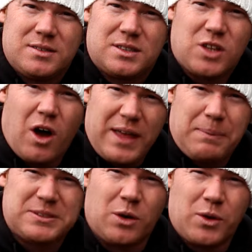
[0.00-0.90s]
To start the
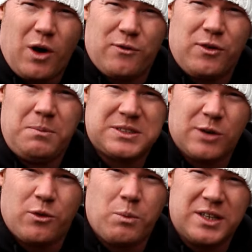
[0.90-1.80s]
episode off,
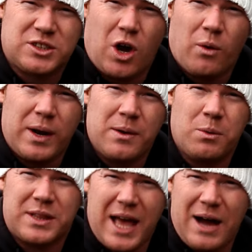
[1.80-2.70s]
myself and Ansari
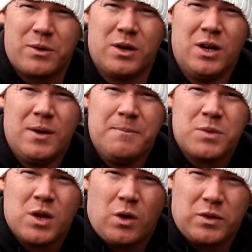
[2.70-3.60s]
were down
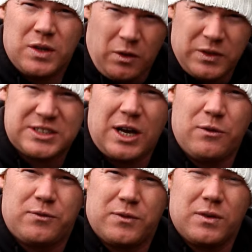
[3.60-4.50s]
on the
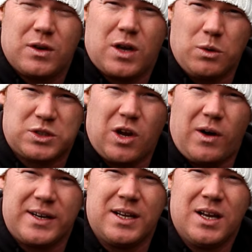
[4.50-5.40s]
south
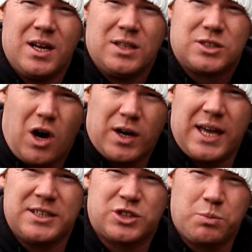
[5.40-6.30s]
coastline
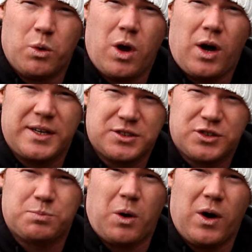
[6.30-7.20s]
targeting small-eyeds and
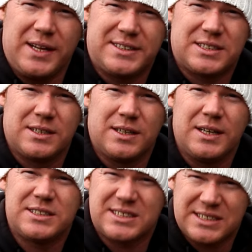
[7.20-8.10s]
spotteds.
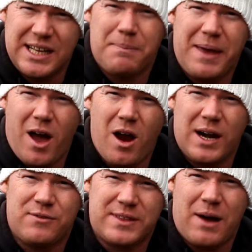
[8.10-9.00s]
It's still a bit
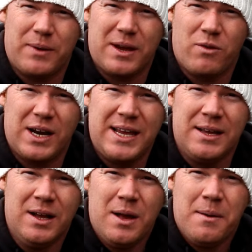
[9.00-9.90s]
early for down here really.
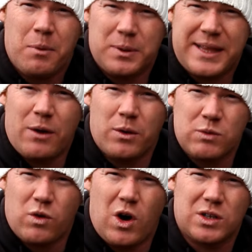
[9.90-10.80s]
But we're down on
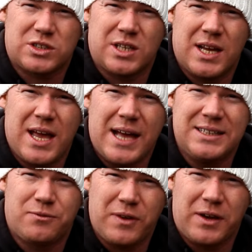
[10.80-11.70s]
the rocks
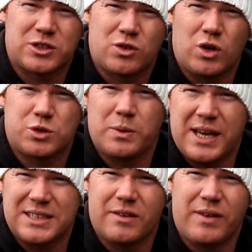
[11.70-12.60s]
and fingers crossed we can
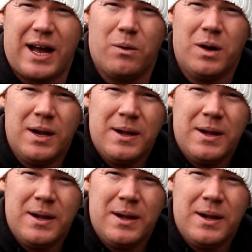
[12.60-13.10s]
get something out.